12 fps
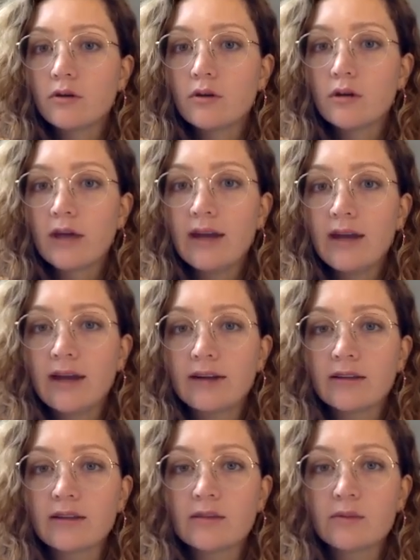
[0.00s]
connect
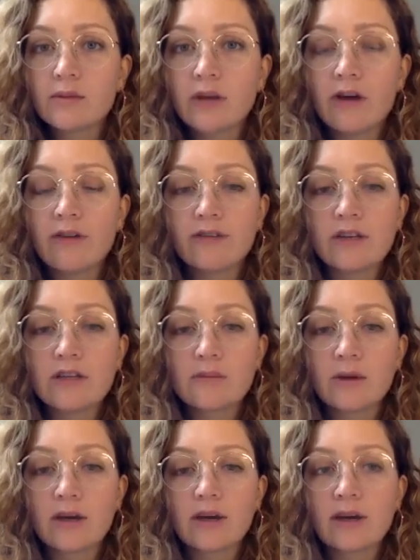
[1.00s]
this with our
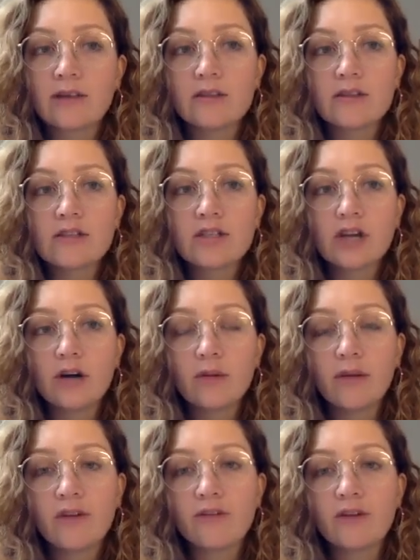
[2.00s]
Facebook. Again, this is Cheryl
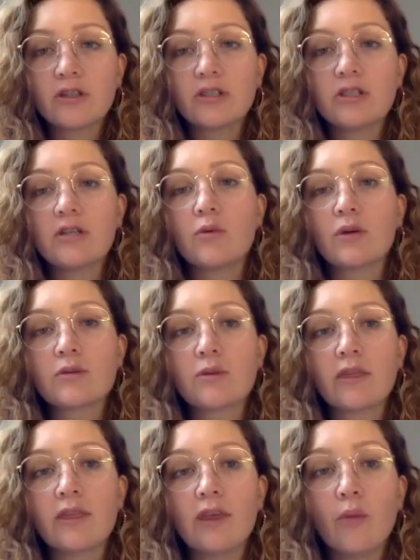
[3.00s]
Mayforth. She works
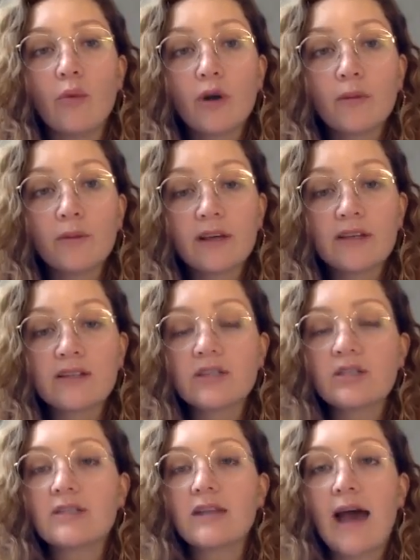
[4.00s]
with the workplace.
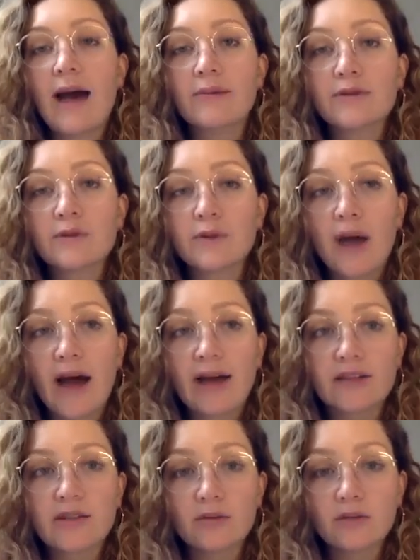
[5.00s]
She's an absolute
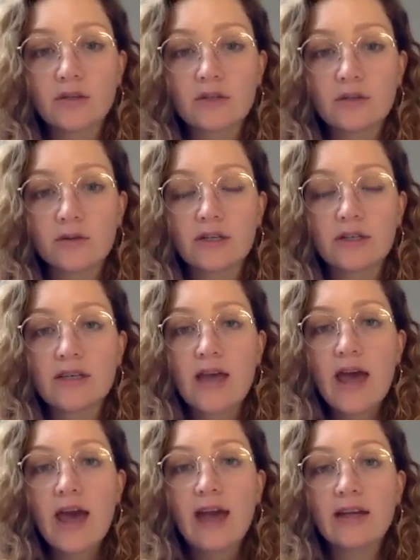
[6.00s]
excellent resource
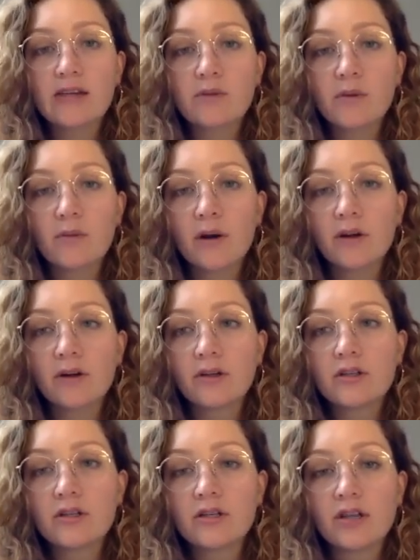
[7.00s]
and has been a partner
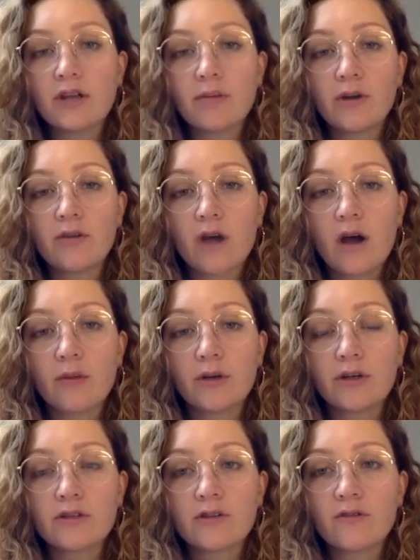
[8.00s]
to the Chamber of
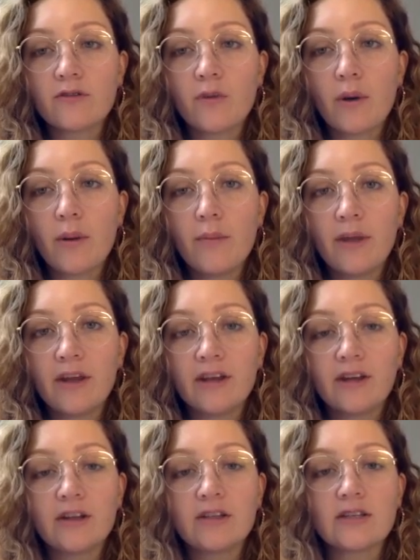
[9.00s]
Commerce for many
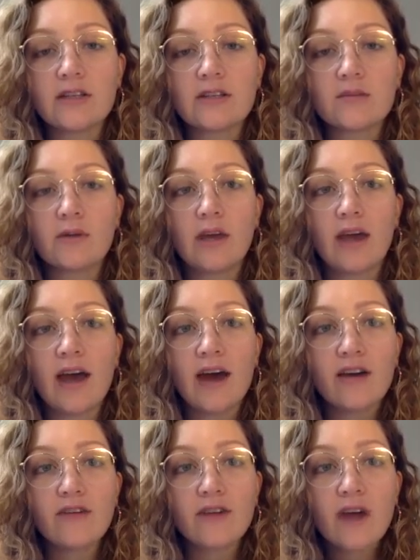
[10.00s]
years as we
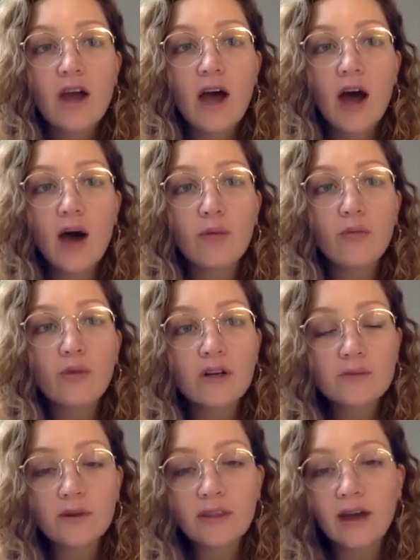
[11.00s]
have
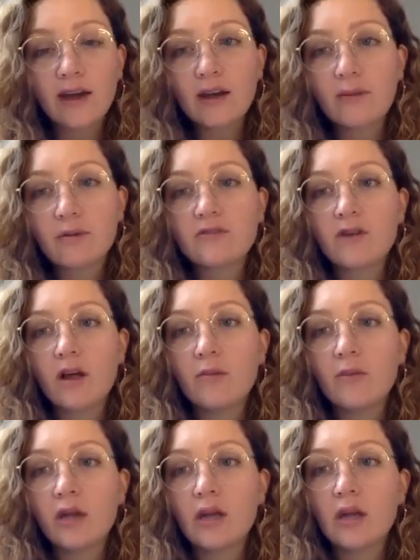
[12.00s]
worked with economic
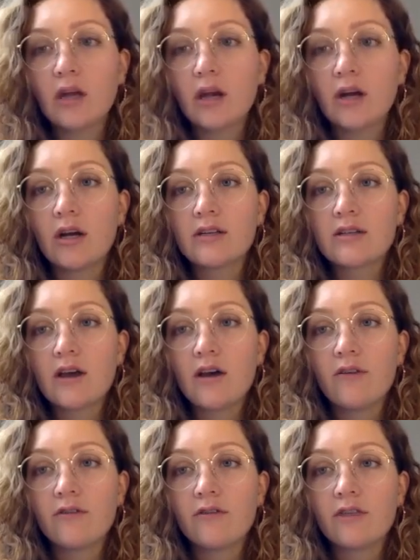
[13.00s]
development in areas
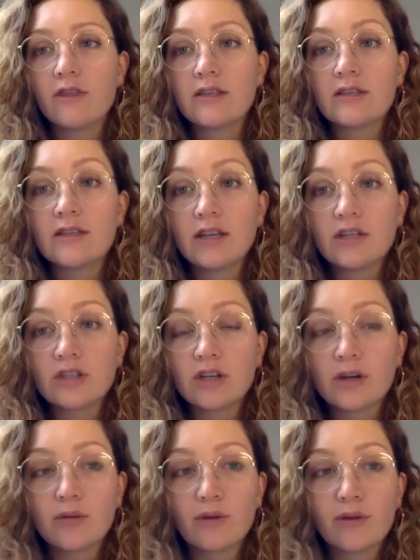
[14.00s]
of this
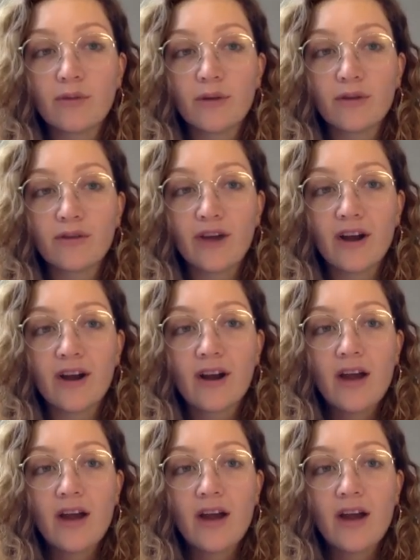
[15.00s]
nature with both of our